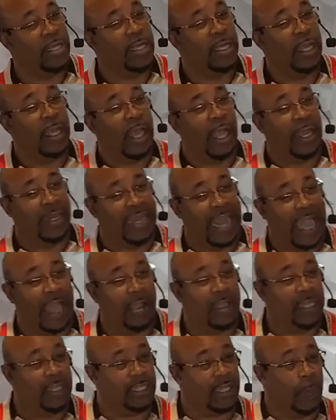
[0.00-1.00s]
And
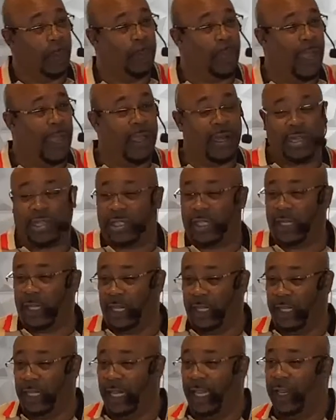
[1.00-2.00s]
now he's comparing us to the
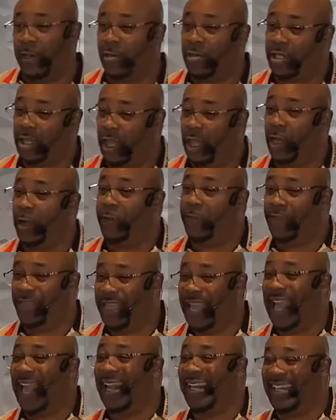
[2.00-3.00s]
leaders of
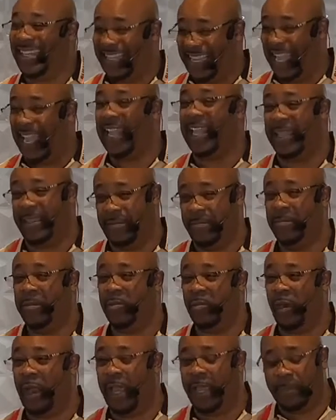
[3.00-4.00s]
that day,
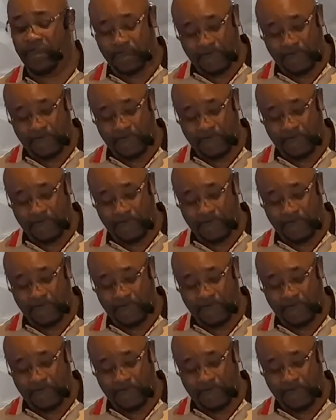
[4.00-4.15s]
right?